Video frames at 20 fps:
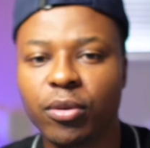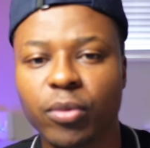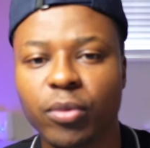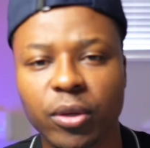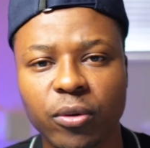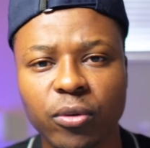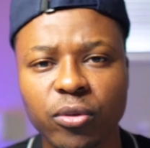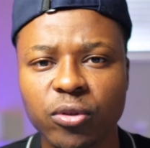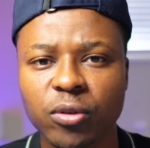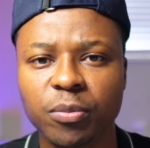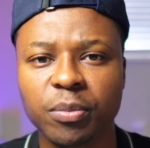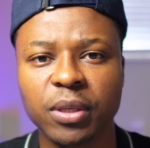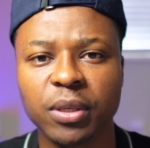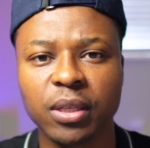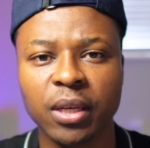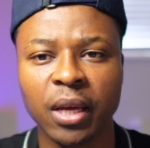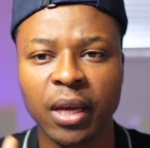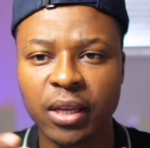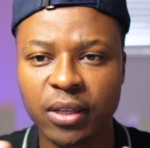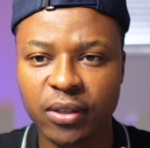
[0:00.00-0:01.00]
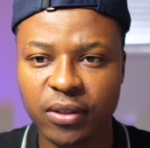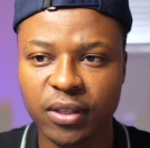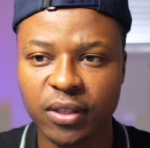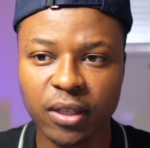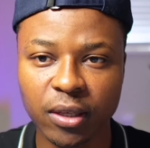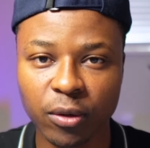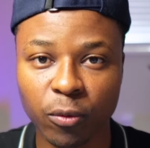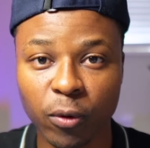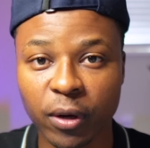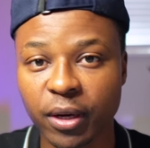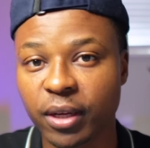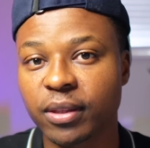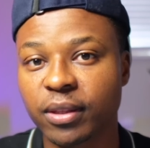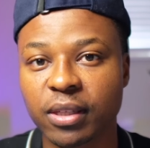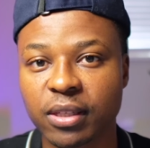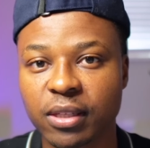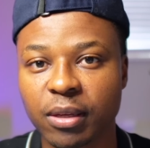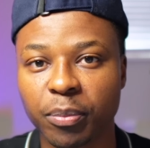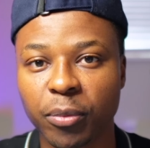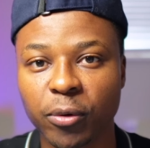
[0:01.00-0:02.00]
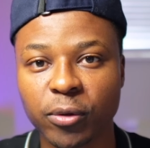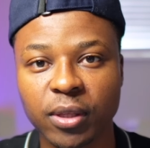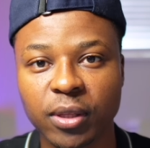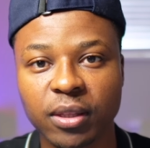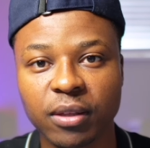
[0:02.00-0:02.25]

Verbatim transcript: we're going to be seeing what are the supported